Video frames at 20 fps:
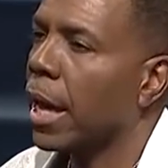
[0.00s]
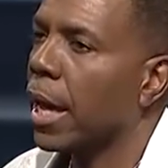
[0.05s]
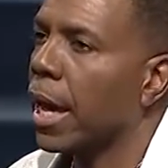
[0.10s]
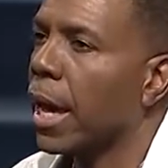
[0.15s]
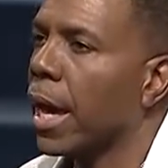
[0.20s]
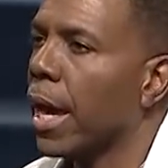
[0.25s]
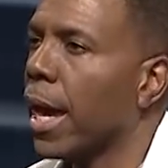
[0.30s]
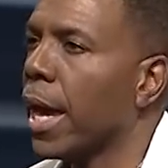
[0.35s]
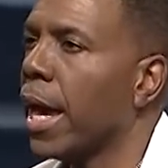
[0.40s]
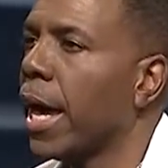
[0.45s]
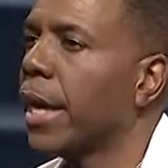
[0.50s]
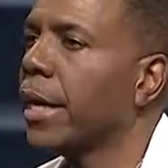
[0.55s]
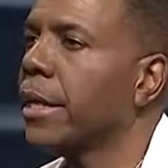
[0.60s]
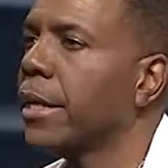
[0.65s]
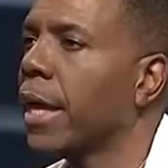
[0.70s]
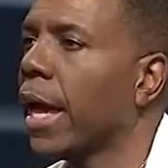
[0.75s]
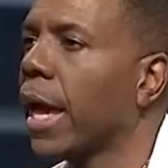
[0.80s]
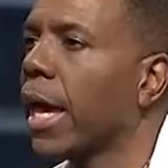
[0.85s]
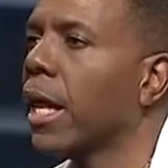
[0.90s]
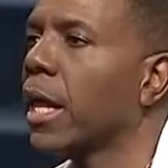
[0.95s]

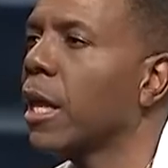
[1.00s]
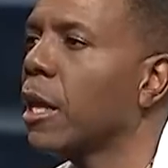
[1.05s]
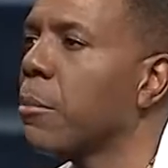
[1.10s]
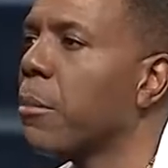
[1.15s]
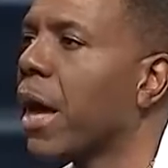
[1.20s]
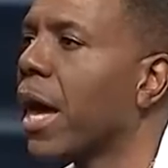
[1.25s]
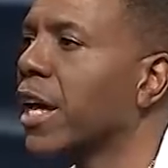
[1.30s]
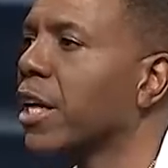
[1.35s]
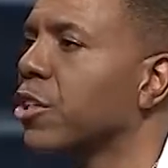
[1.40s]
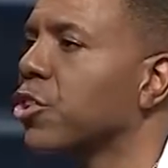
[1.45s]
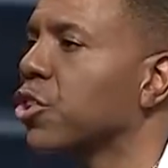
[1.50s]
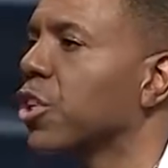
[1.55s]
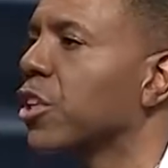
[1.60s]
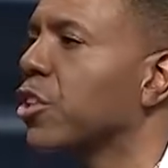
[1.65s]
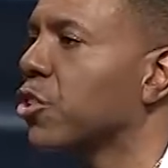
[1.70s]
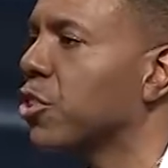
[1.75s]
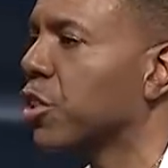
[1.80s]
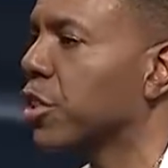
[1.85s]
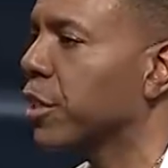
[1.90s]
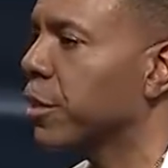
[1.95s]
Hadn't had anybody
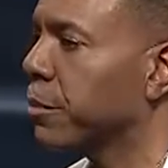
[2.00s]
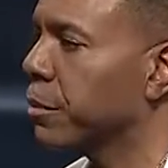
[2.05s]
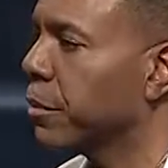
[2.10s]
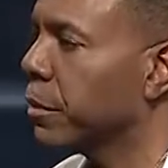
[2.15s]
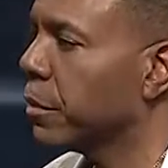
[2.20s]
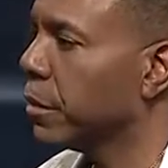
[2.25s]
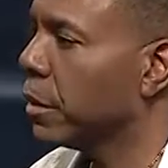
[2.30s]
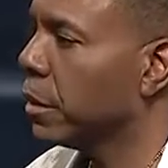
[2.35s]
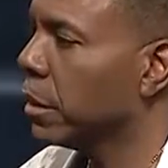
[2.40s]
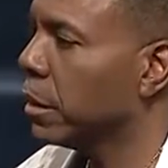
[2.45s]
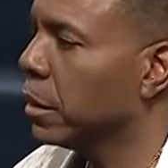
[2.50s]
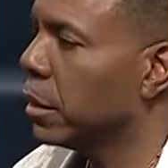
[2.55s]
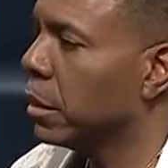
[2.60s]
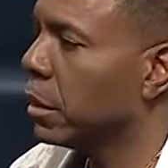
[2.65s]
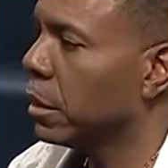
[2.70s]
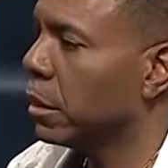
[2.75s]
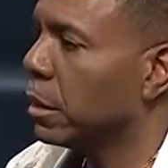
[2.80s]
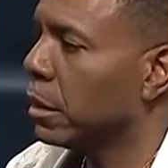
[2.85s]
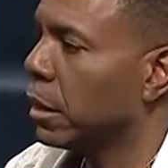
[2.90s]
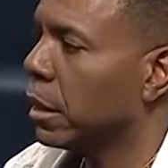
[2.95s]
touched him
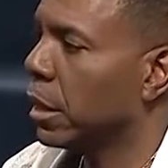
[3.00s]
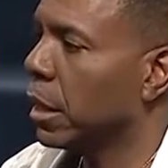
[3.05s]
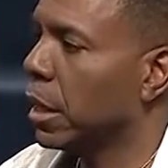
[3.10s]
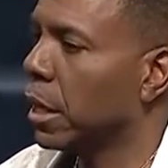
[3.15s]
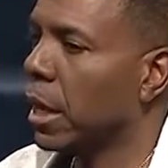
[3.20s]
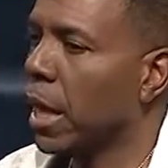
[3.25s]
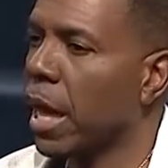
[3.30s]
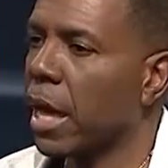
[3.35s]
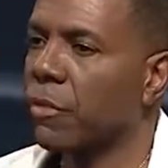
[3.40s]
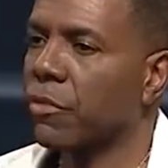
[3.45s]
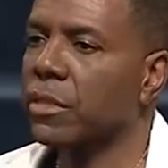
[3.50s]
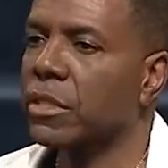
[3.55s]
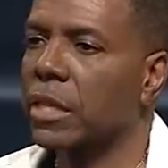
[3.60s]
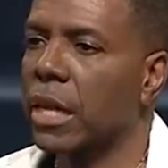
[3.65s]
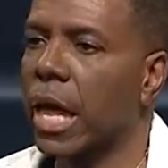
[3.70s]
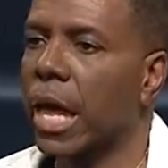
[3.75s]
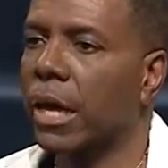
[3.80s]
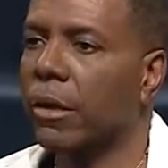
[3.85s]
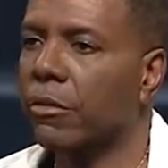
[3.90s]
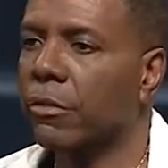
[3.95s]
in half his
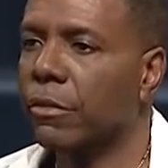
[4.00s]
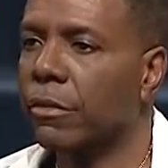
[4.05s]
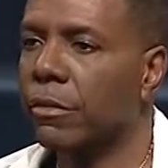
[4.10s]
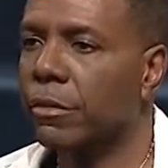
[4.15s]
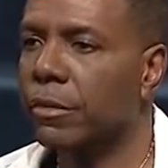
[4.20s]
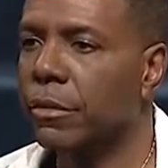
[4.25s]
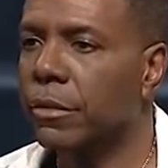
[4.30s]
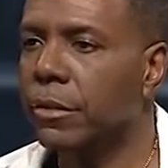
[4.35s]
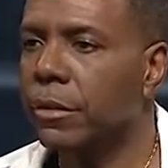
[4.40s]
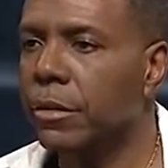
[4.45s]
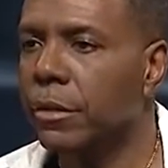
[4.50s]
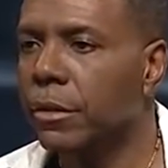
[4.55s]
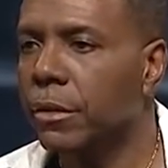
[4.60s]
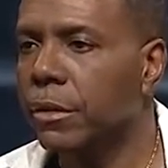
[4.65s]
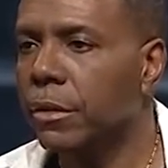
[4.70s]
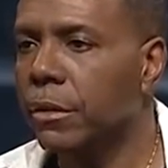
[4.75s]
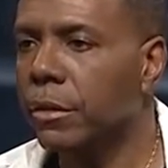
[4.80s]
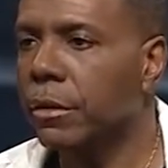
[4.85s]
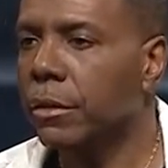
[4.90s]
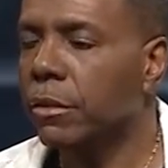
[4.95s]
life.
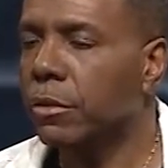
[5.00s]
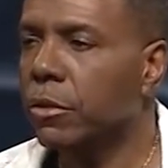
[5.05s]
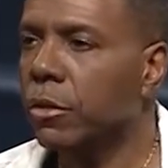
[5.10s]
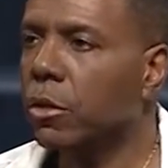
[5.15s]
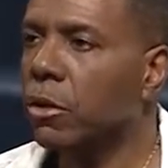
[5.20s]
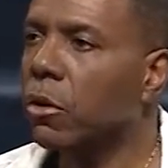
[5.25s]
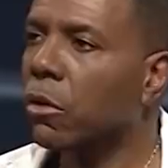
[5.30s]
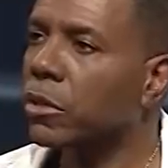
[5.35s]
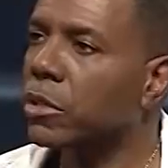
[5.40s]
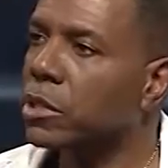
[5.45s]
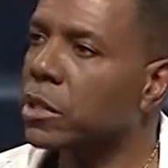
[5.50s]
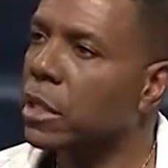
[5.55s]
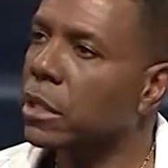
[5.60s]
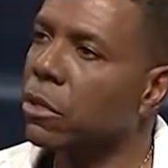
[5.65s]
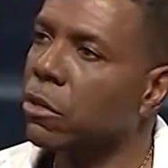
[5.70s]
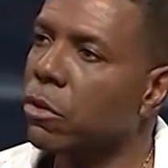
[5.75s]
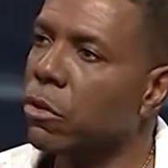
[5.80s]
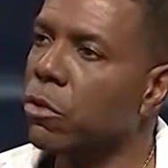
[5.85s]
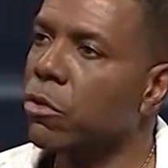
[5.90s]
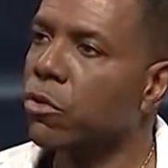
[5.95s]
The Lord said,
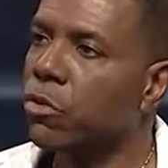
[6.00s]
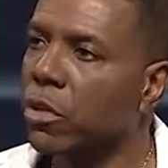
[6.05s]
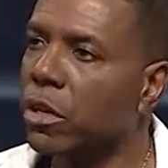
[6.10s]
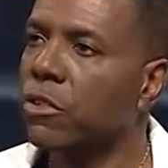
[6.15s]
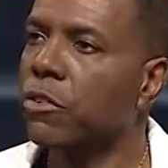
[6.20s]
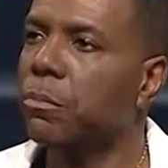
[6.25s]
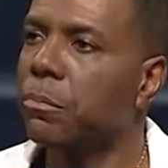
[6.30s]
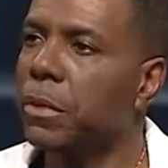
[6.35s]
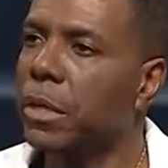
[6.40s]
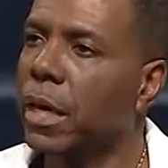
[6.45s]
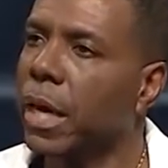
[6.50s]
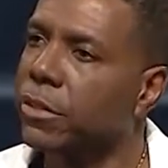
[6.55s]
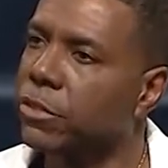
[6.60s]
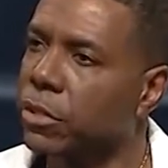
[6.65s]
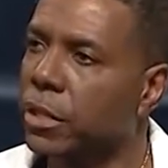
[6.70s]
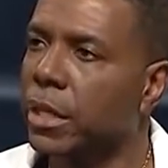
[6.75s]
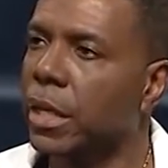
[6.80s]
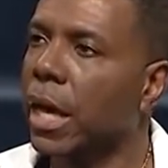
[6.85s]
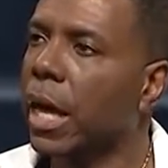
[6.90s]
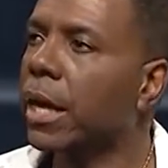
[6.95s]
do you trust me? I
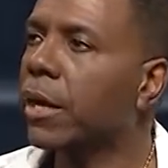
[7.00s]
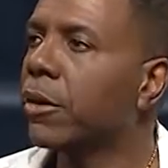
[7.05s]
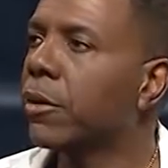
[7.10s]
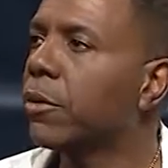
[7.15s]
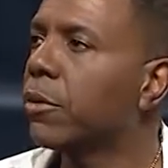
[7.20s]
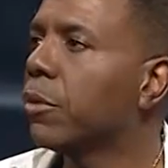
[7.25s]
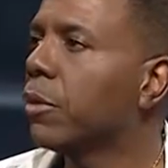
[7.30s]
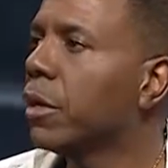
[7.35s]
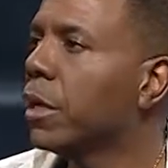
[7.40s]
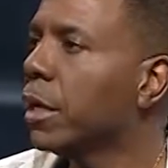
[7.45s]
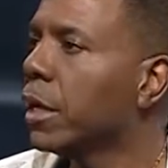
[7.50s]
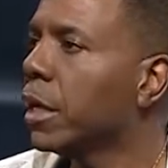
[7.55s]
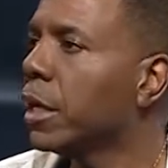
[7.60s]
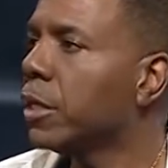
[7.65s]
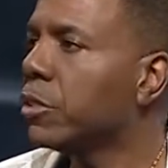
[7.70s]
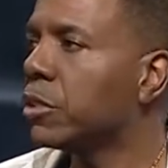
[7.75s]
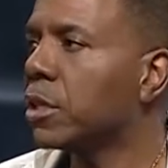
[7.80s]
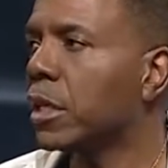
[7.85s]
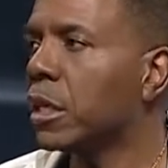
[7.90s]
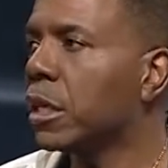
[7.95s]
said, I do.
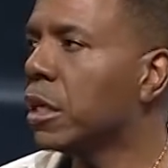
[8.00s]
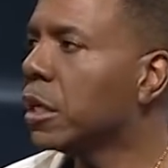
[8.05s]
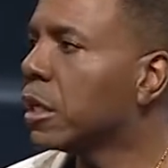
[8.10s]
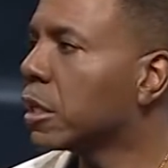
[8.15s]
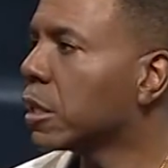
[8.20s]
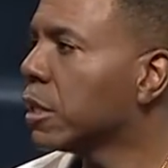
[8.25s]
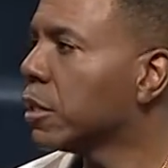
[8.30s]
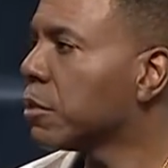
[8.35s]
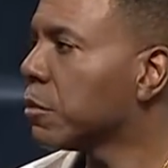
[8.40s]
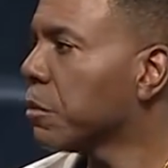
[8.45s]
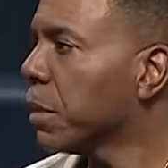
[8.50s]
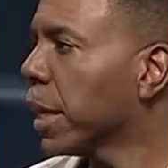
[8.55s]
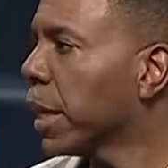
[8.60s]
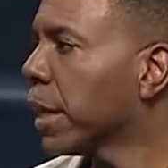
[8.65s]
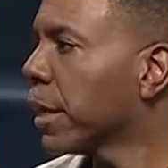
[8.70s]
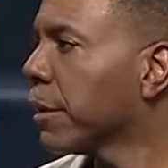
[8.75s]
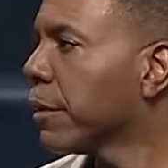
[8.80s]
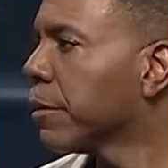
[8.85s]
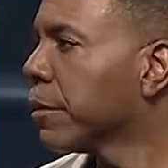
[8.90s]
He said, hug this man.